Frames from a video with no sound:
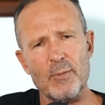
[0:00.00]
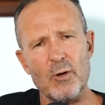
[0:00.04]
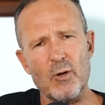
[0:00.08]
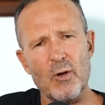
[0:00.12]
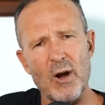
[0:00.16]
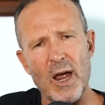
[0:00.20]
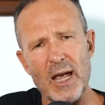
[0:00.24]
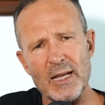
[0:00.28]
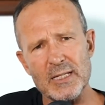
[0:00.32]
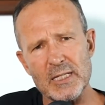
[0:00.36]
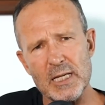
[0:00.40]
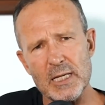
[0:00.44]

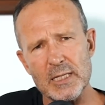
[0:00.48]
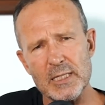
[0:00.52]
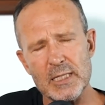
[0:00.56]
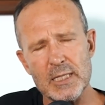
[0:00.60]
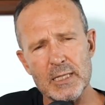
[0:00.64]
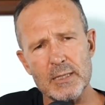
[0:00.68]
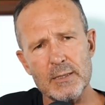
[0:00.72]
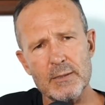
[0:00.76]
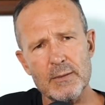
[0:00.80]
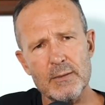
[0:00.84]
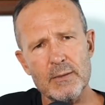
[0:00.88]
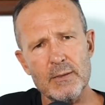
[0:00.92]

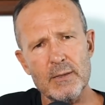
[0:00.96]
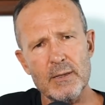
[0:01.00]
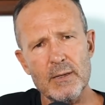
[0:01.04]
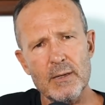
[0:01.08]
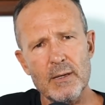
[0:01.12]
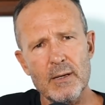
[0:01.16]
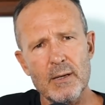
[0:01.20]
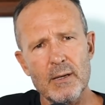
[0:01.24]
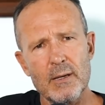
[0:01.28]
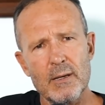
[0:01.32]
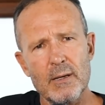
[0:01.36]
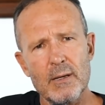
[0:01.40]
crisis,
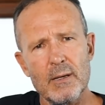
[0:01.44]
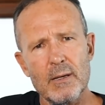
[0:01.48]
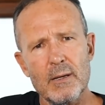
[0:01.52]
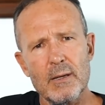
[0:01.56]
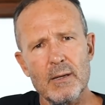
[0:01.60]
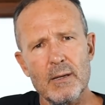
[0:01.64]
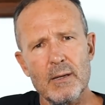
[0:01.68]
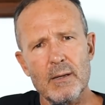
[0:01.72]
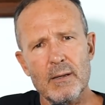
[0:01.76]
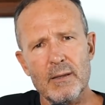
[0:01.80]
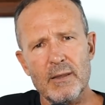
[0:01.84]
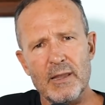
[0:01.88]

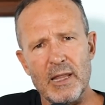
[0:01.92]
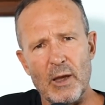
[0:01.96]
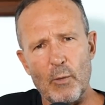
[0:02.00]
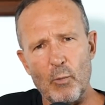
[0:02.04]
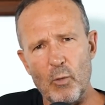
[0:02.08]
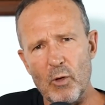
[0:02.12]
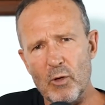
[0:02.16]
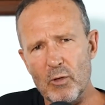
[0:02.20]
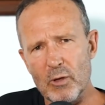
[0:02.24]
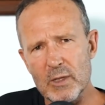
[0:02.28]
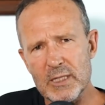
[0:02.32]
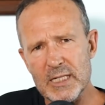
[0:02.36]
there
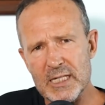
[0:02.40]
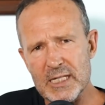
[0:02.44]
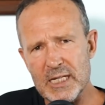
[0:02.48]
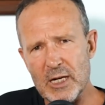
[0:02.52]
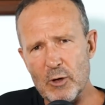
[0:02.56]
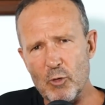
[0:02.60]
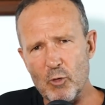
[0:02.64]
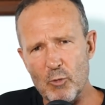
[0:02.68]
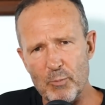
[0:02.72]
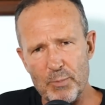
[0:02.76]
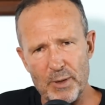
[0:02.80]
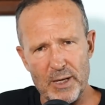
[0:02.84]
will
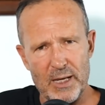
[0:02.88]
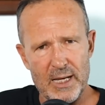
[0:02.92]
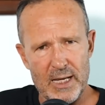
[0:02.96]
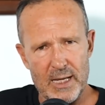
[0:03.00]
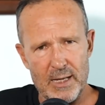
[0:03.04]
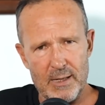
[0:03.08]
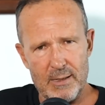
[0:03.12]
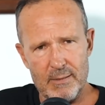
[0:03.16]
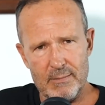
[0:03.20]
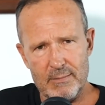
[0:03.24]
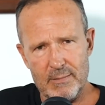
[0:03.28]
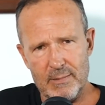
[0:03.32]
still
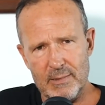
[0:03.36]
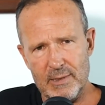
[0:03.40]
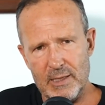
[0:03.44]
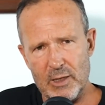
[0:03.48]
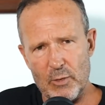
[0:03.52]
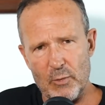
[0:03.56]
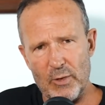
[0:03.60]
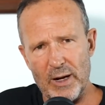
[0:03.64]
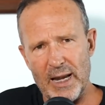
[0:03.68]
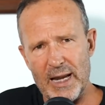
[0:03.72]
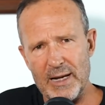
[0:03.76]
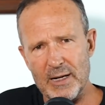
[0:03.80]
be the
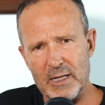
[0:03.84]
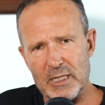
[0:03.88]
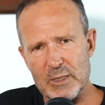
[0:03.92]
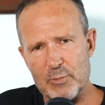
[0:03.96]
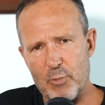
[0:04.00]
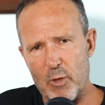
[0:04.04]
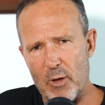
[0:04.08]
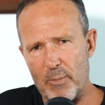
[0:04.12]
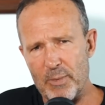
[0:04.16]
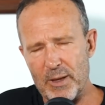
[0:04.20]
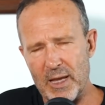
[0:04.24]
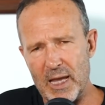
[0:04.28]
relentless
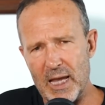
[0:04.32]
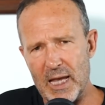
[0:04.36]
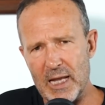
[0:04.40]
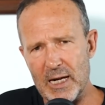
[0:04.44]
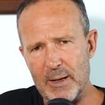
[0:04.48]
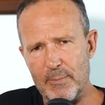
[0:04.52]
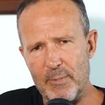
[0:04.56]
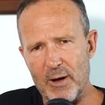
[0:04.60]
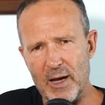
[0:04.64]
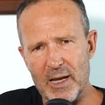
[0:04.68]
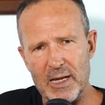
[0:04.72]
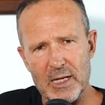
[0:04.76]
propaganda
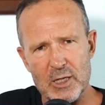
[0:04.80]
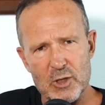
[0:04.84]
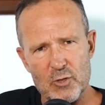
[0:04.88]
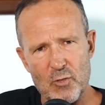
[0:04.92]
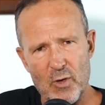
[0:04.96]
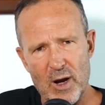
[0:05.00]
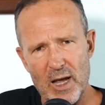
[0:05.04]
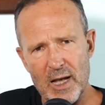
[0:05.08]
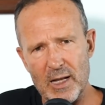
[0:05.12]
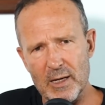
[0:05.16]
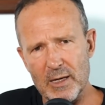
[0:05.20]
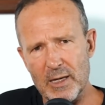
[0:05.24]
by
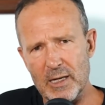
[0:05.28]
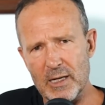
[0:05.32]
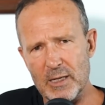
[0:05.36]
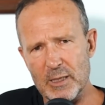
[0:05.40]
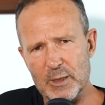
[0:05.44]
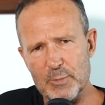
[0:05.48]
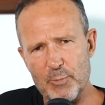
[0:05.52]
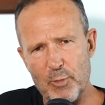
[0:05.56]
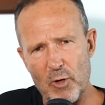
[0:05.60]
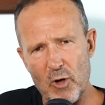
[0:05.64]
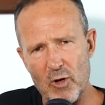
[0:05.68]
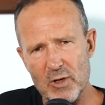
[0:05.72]
Israel and its
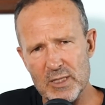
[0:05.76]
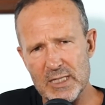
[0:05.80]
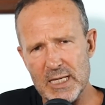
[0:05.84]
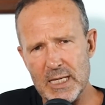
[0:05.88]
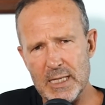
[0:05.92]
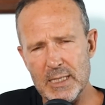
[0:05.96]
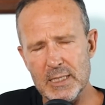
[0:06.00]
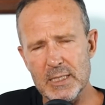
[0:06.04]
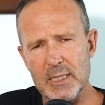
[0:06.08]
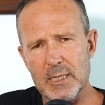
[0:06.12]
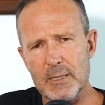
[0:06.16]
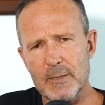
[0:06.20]

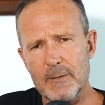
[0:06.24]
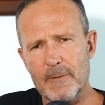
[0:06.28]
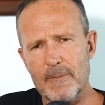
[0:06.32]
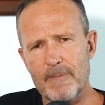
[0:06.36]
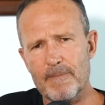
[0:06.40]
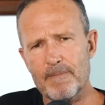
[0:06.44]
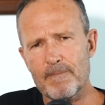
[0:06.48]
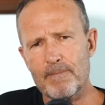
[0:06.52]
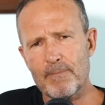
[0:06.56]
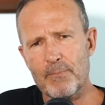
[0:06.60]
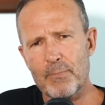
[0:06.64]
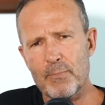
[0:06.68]
proxies,
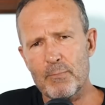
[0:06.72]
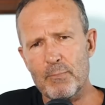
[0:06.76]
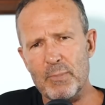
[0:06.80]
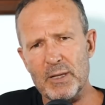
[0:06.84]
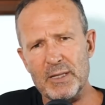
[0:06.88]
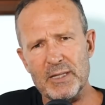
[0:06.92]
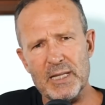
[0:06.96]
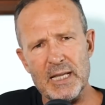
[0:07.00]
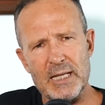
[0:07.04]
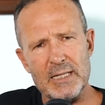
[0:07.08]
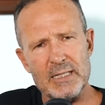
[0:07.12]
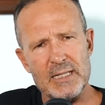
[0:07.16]

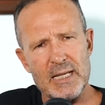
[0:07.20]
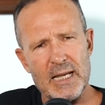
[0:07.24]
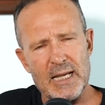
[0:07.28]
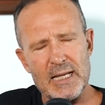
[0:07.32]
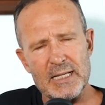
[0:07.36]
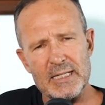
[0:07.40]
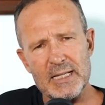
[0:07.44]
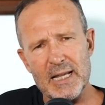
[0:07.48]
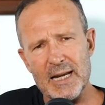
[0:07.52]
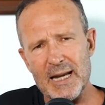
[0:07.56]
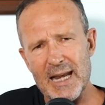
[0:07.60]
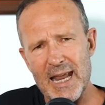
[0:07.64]
but this
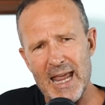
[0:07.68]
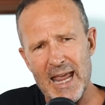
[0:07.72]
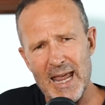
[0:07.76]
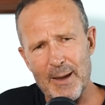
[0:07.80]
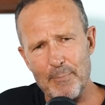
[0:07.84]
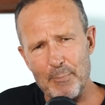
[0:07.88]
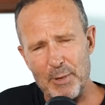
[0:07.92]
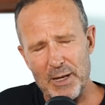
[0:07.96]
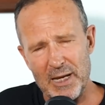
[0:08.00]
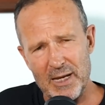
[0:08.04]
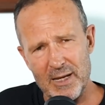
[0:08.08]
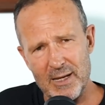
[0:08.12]
is an
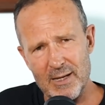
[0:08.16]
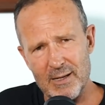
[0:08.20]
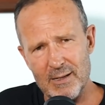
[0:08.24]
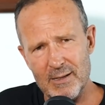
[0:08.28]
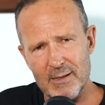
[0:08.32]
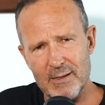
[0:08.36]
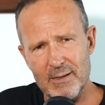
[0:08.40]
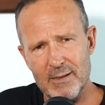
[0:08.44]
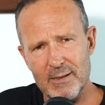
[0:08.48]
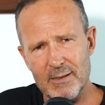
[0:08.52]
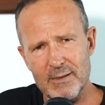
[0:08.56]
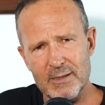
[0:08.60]
epic
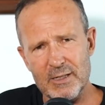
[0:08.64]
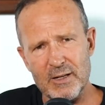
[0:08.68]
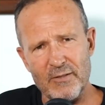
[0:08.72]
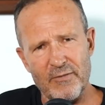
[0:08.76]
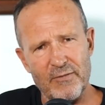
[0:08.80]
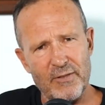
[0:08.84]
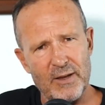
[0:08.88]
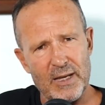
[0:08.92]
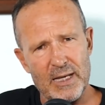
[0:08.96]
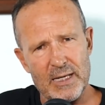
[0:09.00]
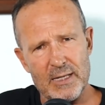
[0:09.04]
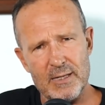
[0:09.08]

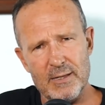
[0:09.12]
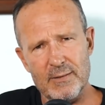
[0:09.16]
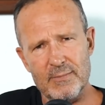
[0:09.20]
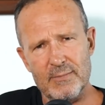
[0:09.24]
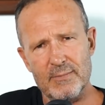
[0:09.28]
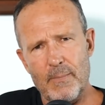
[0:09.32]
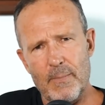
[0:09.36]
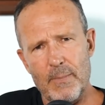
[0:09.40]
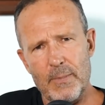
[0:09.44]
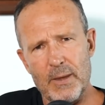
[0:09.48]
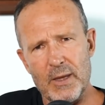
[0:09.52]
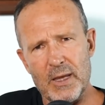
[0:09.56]
defeat.
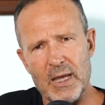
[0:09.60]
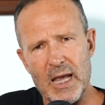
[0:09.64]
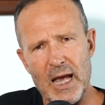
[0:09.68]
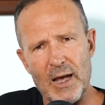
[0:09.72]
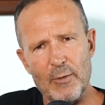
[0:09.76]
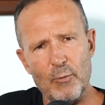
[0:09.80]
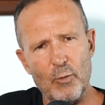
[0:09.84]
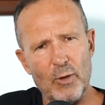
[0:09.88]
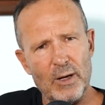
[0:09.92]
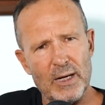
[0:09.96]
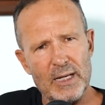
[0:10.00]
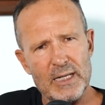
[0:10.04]
You
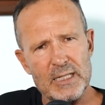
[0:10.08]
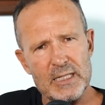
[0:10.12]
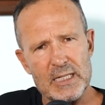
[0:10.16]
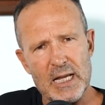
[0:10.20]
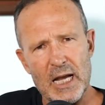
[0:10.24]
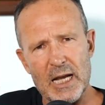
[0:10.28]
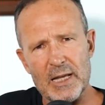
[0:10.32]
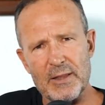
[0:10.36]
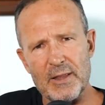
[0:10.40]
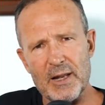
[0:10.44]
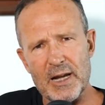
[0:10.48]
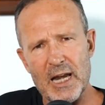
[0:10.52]
can't really
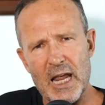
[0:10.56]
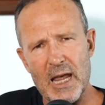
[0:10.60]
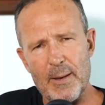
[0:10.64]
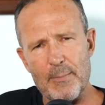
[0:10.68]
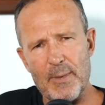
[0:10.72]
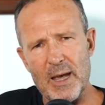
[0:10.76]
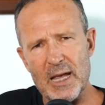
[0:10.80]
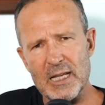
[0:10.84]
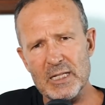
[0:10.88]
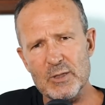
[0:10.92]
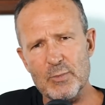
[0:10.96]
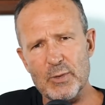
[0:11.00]
say that
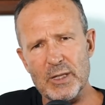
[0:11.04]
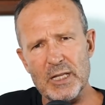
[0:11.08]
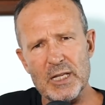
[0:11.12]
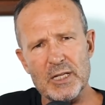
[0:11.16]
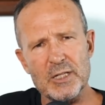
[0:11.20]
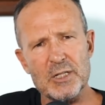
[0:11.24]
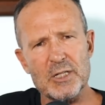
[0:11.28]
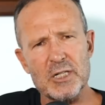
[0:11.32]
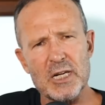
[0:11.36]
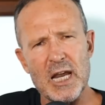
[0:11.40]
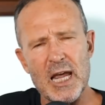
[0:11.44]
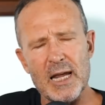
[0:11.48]
Hamas, with
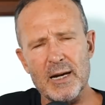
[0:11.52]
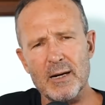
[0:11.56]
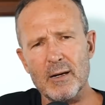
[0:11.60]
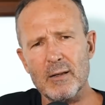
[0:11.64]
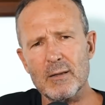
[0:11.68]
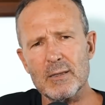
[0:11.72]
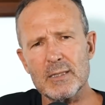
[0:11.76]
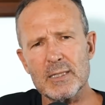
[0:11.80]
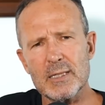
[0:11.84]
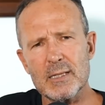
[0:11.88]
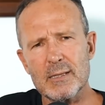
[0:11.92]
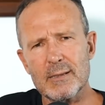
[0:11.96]
its
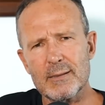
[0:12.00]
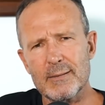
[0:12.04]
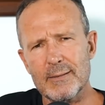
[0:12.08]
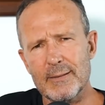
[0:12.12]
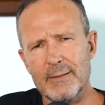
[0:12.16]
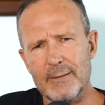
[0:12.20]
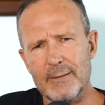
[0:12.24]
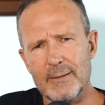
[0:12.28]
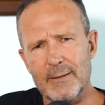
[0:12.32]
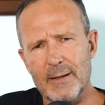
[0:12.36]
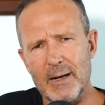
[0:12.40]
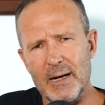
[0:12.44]
tunnels
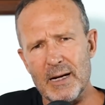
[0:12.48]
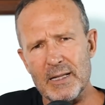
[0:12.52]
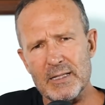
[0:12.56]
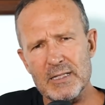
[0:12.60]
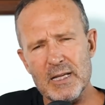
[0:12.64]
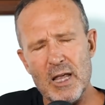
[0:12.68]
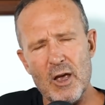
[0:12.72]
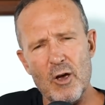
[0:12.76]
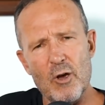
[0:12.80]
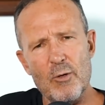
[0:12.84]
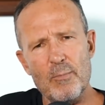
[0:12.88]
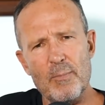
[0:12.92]
and its
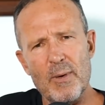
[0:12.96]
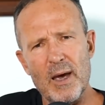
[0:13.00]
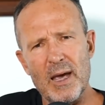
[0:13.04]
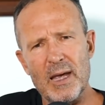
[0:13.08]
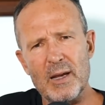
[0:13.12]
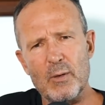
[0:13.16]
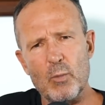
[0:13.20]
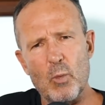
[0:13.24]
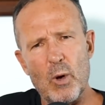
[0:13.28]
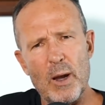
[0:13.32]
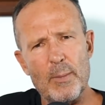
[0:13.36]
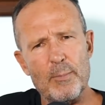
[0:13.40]

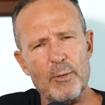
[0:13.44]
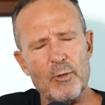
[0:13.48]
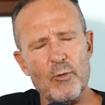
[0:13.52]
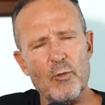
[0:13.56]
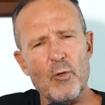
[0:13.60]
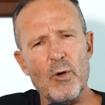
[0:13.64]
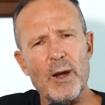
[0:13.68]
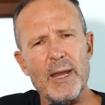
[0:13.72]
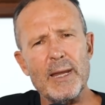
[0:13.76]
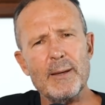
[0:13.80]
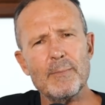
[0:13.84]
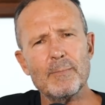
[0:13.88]
homemade
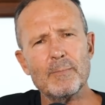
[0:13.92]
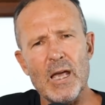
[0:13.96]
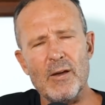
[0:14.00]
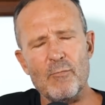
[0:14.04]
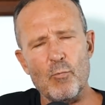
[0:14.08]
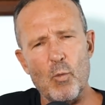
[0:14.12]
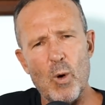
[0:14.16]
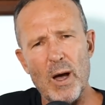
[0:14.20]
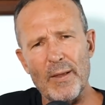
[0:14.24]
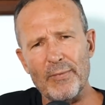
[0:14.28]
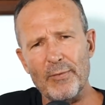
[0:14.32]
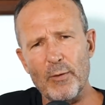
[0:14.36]
weaponry, have
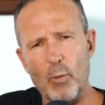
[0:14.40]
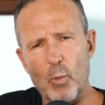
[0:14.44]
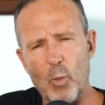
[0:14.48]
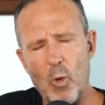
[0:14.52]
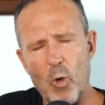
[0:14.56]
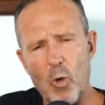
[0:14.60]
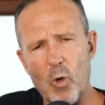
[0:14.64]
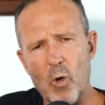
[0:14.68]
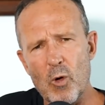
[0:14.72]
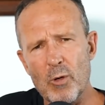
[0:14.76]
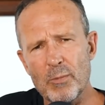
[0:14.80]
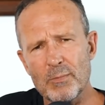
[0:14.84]
won the
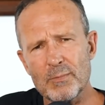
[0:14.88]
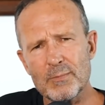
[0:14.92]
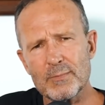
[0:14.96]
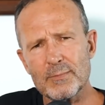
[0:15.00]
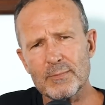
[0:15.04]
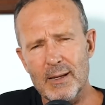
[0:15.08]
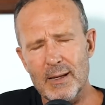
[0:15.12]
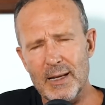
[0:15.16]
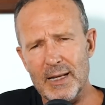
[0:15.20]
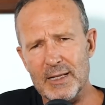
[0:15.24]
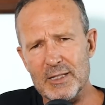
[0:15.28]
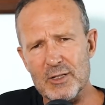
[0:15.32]
war.
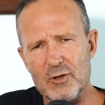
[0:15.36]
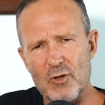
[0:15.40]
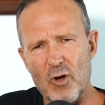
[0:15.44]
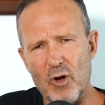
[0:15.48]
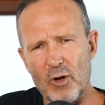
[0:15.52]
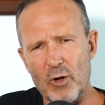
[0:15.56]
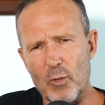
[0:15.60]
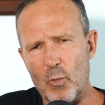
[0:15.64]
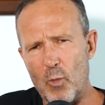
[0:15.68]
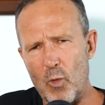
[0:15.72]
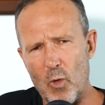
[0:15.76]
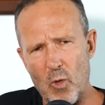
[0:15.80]
It's not
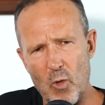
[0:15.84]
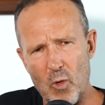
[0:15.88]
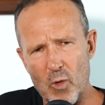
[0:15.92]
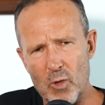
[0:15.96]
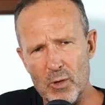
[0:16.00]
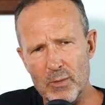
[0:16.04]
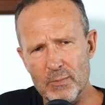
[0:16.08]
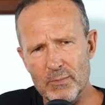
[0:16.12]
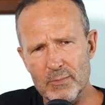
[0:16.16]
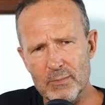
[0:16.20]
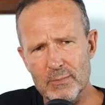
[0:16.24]
a war.